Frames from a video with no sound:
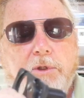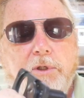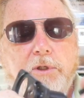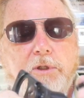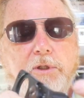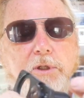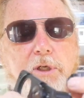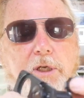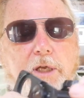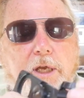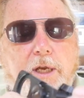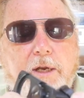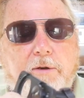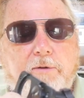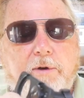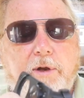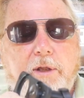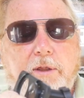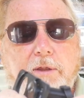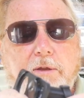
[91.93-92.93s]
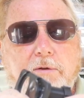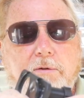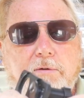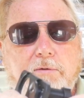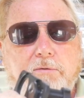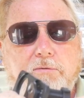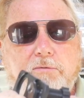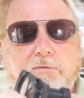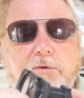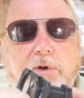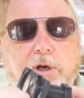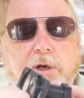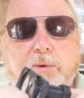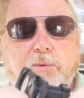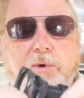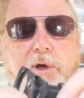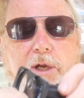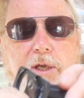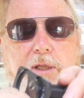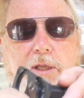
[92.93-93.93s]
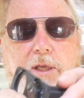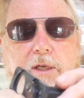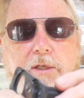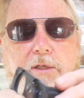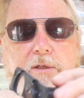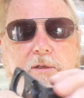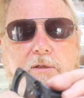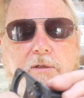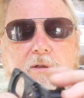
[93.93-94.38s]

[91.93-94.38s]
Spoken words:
Actually get it around the right way. There